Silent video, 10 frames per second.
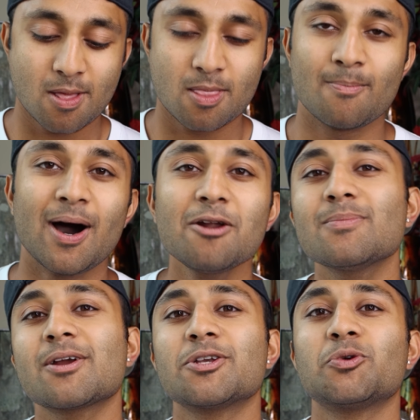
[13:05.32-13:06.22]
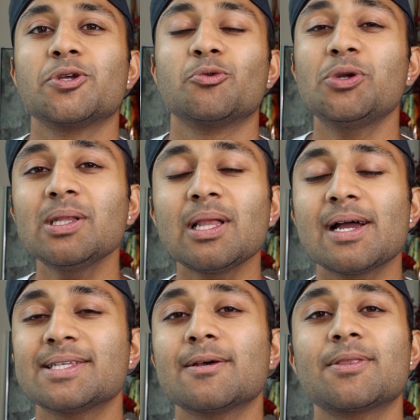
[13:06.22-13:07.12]
The bottom layer is where you
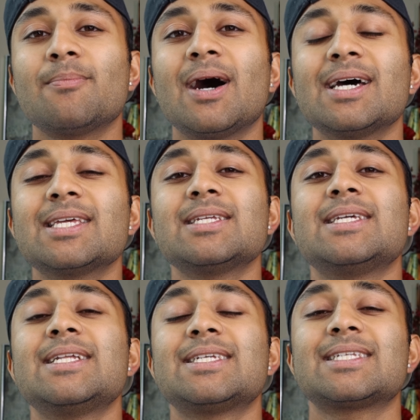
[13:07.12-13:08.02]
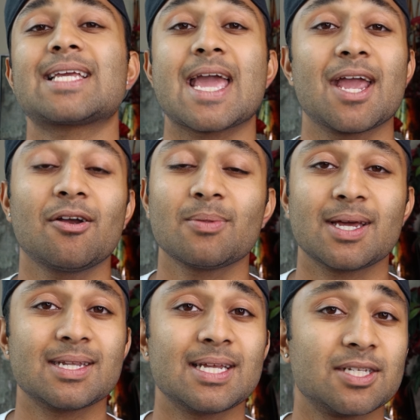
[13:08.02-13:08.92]
realize that the body needs care and
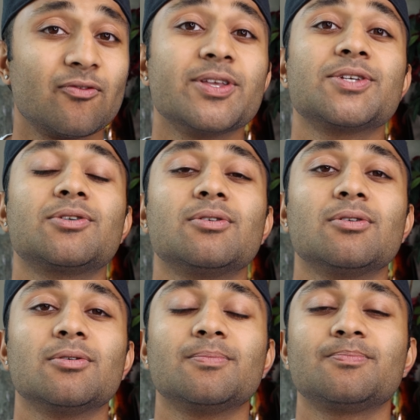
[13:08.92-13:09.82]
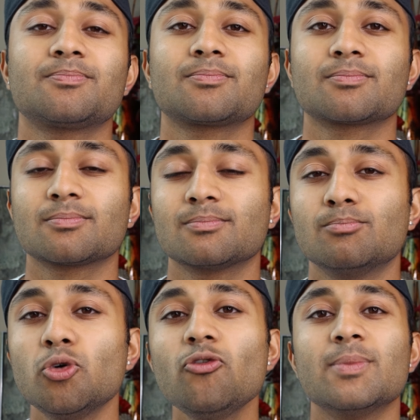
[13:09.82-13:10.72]
that it needs physical
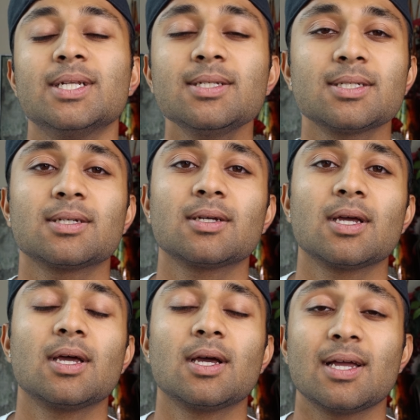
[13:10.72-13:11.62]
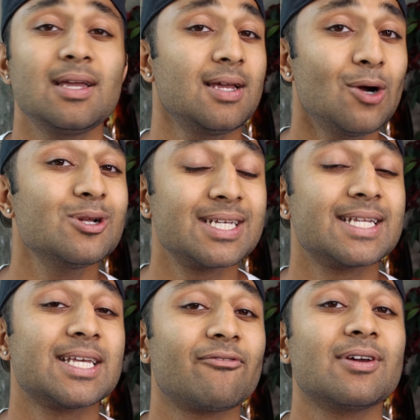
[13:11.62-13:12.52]
movement. I would say
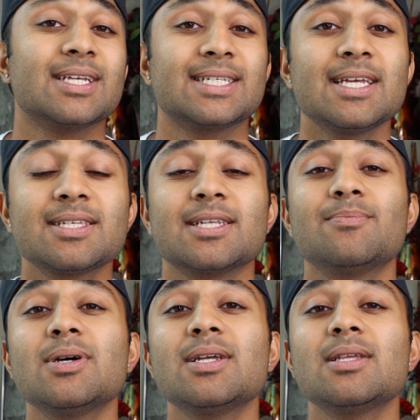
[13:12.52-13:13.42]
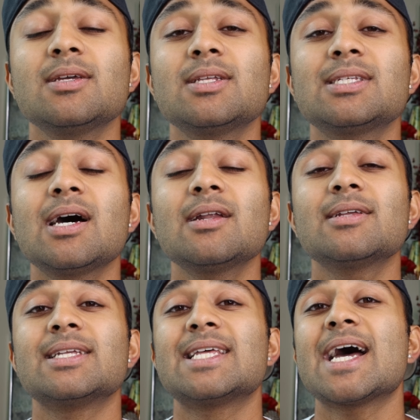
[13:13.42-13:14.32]
it's definitely a necessity, but it's not
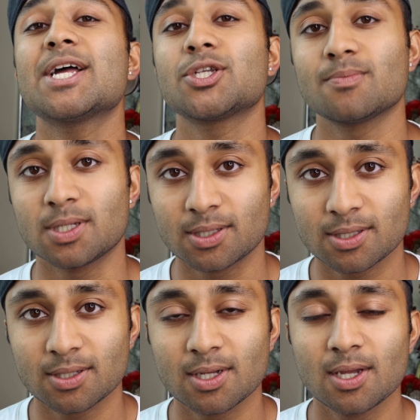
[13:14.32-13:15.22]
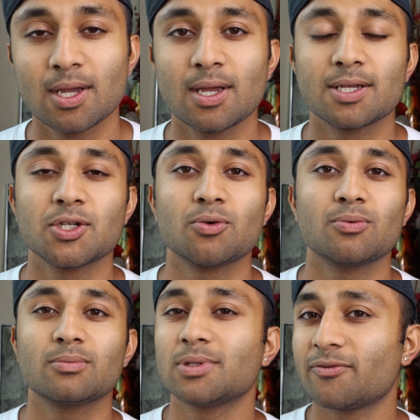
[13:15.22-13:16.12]
an attachment.
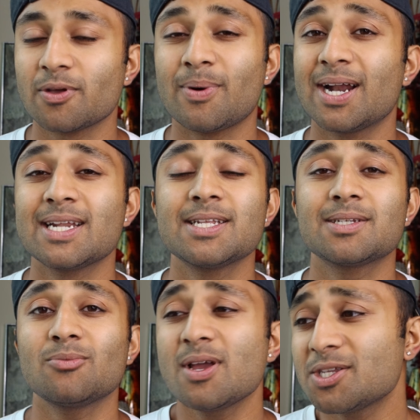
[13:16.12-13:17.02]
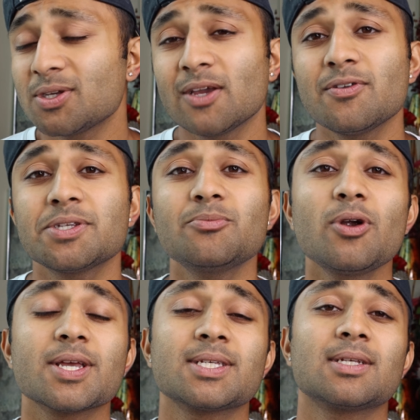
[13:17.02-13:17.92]
So if the body needs some rest, you give it some
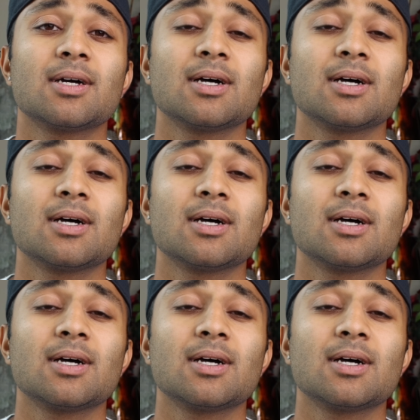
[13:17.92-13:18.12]
rest.